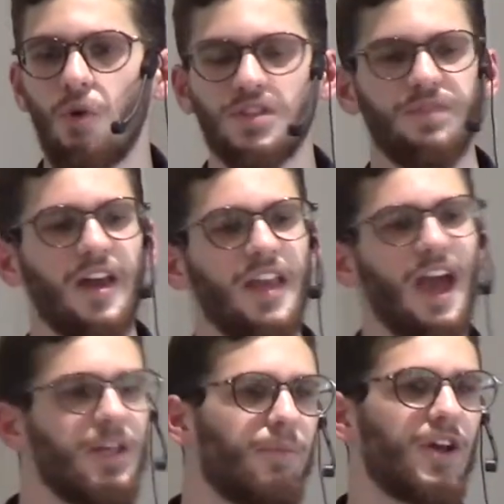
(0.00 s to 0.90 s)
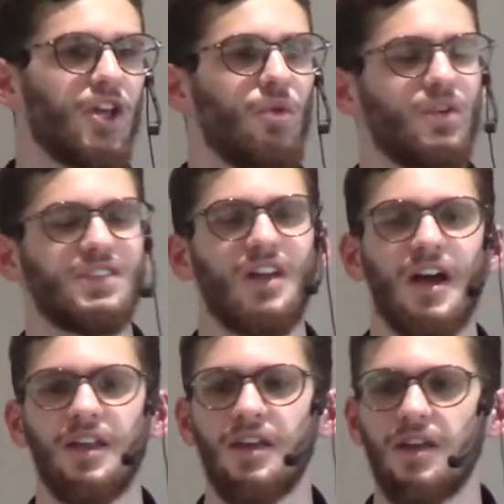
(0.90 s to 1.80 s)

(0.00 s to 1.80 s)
who was fighting anybody who was not